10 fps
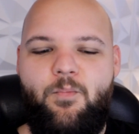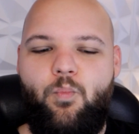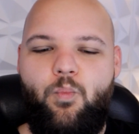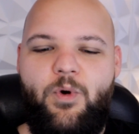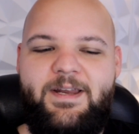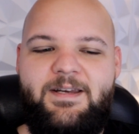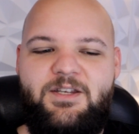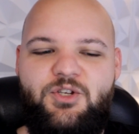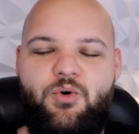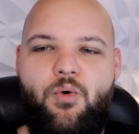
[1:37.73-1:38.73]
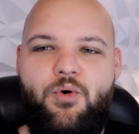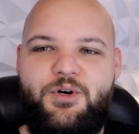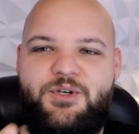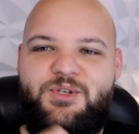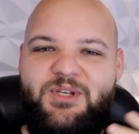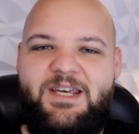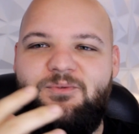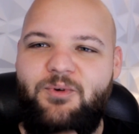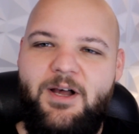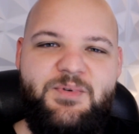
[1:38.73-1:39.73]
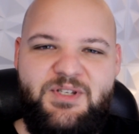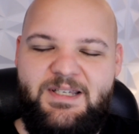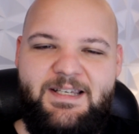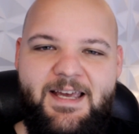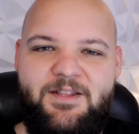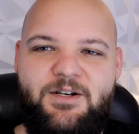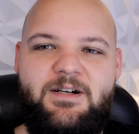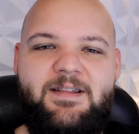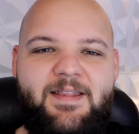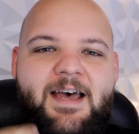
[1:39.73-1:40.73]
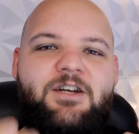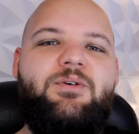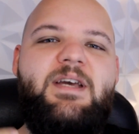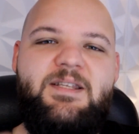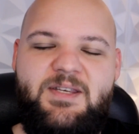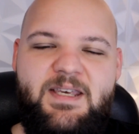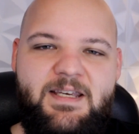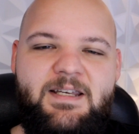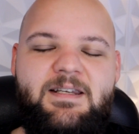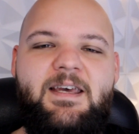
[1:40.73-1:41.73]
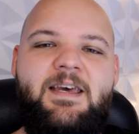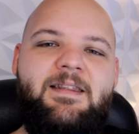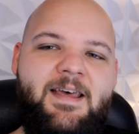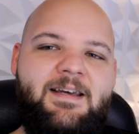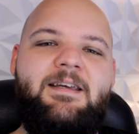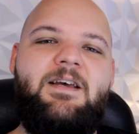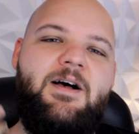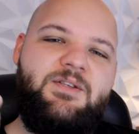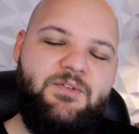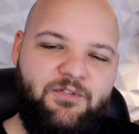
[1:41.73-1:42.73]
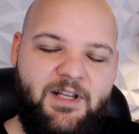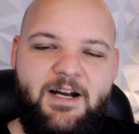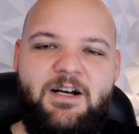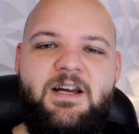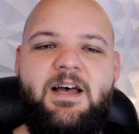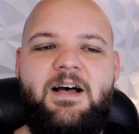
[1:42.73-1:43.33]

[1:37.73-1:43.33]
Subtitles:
When your skin rubs together, that creates heat and that can cause a flare.